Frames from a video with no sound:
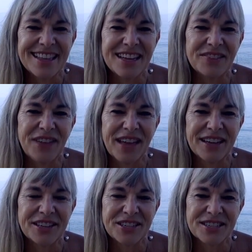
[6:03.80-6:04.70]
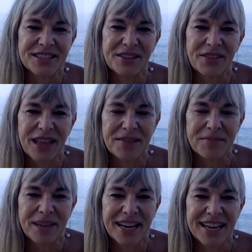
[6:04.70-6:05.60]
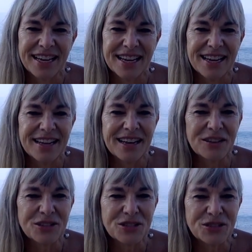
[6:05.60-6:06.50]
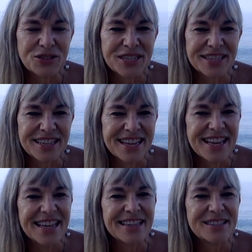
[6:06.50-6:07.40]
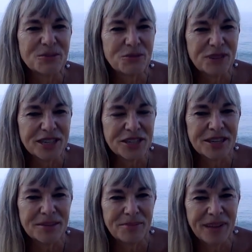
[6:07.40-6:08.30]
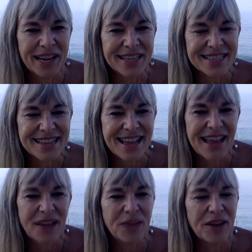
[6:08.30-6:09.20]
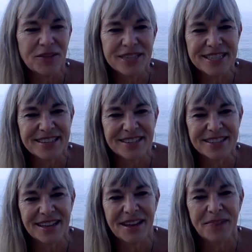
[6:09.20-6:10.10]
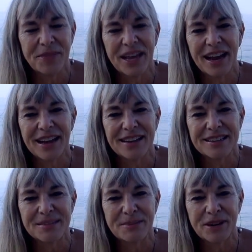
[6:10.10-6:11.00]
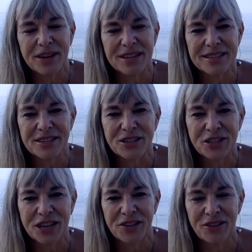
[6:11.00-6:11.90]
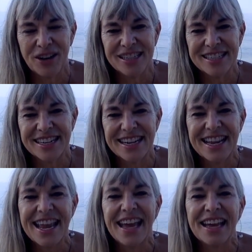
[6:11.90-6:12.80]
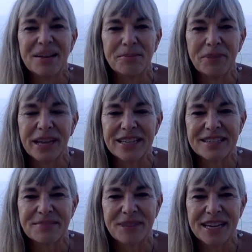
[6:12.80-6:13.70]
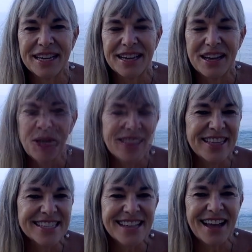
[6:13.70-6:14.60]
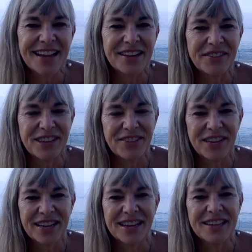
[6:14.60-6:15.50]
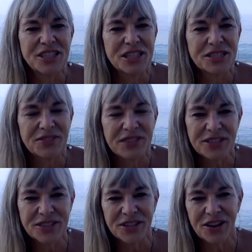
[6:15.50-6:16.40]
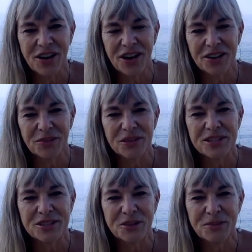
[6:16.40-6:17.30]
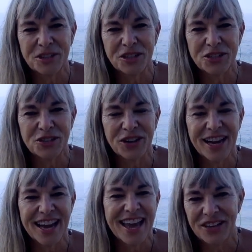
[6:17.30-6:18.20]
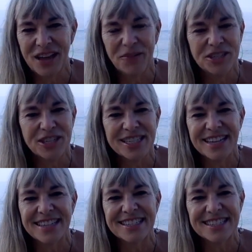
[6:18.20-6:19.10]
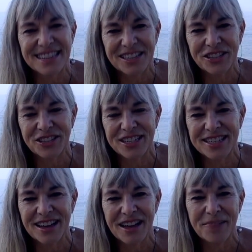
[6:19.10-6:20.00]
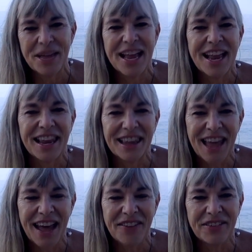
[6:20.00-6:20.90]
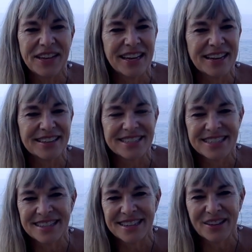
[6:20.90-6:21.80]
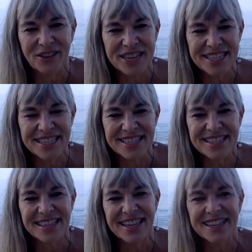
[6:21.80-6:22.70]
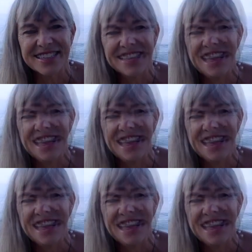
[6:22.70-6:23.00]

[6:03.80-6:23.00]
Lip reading: the advantages of that money. Now, Susan is richly blessed, and every single time that I experience her generosity, it blessed me. This kind of giving just fills your heart with so much joy, and we just had such a good time laughing at the craziest things,